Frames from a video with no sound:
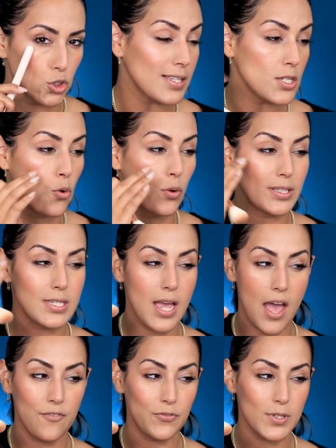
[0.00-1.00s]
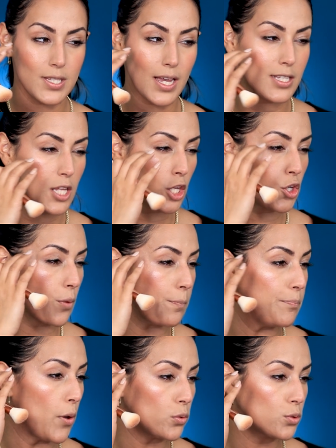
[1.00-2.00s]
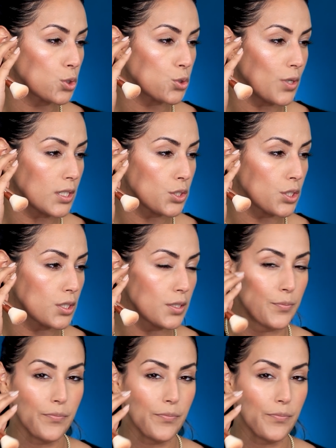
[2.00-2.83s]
That's going to emphasize your bone structure.